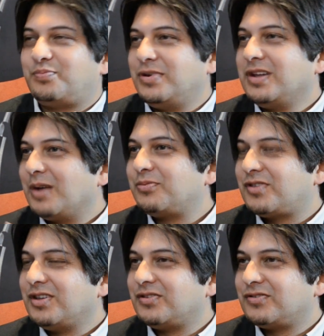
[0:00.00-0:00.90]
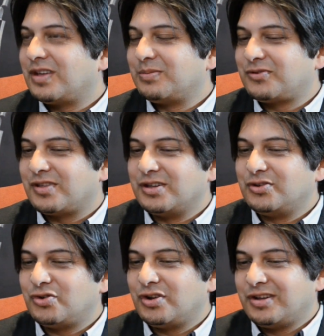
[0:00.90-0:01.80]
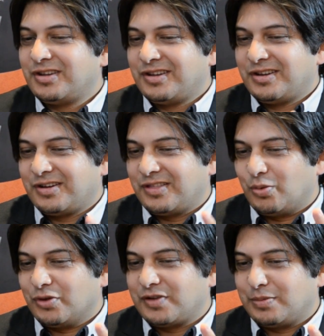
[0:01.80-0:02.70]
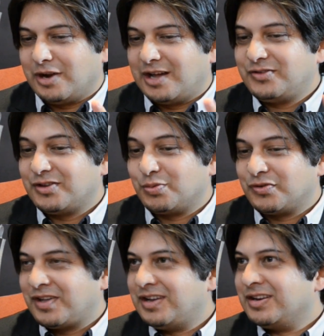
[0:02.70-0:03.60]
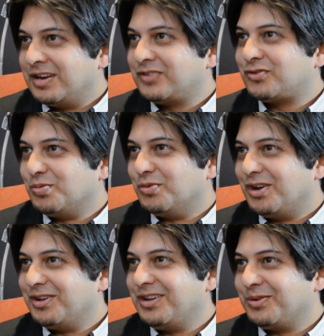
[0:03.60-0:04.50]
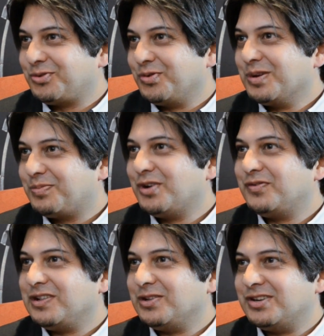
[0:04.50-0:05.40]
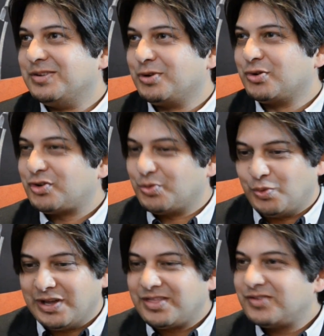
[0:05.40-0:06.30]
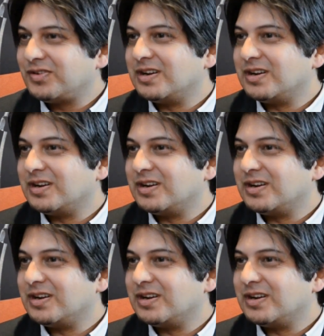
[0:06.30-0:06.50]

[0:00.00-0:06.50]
Being upstairs at some stage, there was some light that was standing next to Monadi. I was doing a profile on her, because we had this